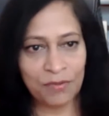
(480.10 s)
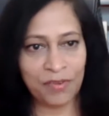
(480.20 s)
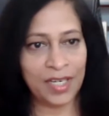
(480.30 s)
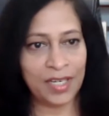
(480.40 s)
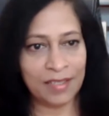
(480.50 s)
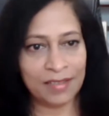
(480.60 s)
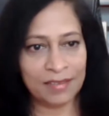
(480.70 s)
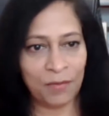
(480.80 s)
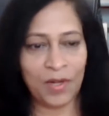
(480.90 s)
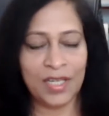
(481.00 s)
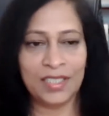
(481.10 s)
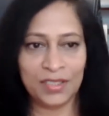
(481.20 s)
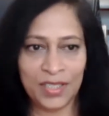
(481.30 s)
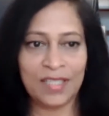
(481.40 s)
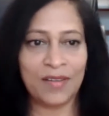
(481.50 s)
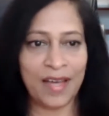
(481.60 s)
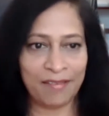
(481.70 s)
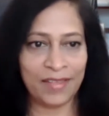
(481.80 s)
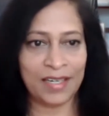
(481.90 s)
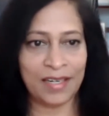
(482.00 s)
field, one is you need to
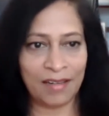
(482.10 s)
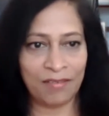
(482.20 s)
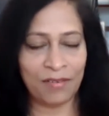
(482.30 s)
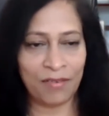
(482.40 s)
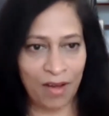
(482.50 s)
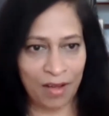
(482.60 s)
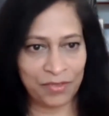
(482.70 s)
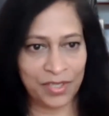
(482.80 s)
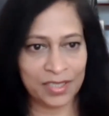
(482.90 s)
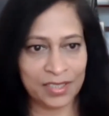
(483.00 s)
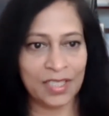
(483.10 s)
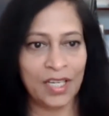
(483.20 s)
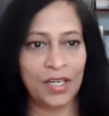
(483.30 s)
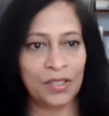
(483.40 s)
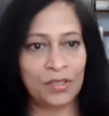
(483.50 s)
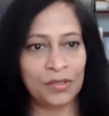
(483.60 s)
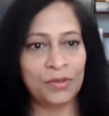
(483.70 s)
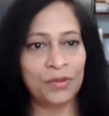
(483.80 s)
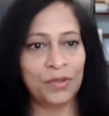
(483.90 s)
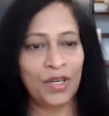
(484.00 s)
have that level of confidence.
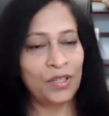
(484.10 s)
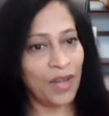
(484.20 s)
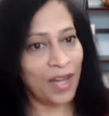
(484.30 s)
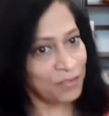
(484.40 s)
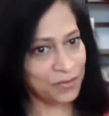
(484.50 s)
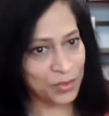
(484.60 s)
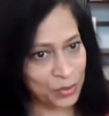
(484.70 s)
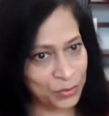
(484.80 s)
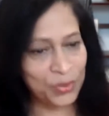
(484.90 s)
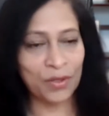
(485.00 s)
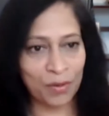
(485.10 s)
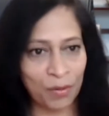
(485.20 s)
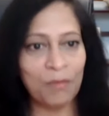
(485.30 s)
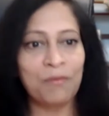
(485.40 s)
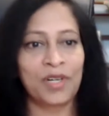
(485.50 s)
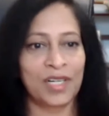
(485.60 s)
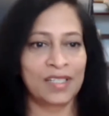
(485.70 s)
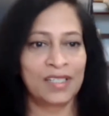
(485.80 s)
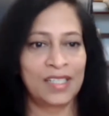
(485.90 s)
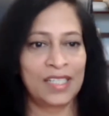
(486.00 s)
2, you have to do your homework
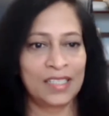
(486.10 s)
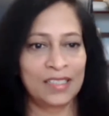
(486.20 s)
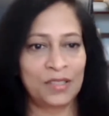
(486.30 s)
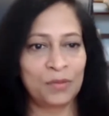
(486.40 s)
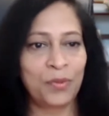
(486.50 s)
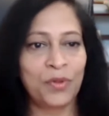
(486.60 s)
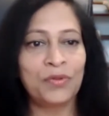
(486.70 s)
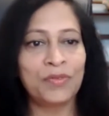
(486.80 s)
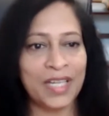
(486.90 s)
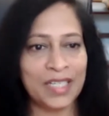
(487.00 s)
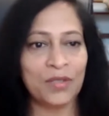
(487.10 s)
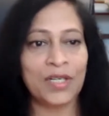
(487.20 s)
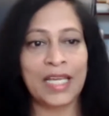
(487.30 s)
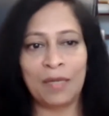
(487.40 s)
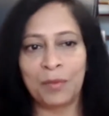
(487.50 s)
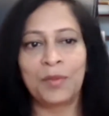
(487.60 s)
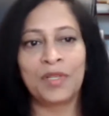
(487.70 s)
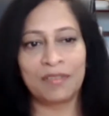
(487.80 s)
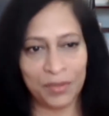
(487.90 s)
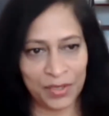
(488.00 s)
to prove that you're capable
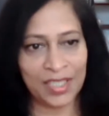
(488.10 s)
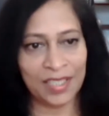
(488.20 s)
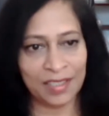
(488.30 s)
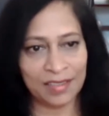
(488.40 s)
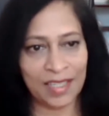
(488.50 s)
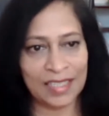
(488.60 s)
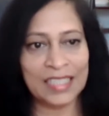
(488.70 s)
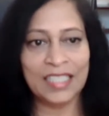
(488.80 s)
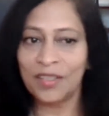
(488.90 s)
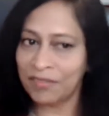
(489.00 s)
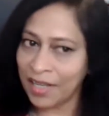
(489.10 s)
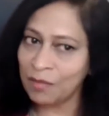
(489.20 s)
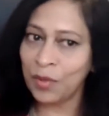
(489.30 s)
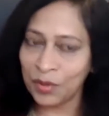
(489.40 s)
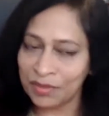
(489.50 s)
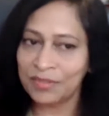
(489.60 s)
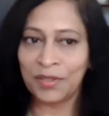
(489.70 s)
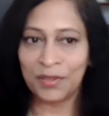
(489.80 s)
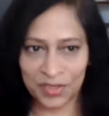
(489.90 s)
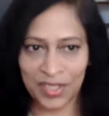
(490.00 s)
of doing it. I think you've done both of
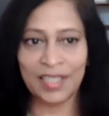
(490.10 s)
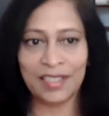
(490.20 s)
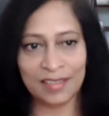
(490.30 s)
those, right?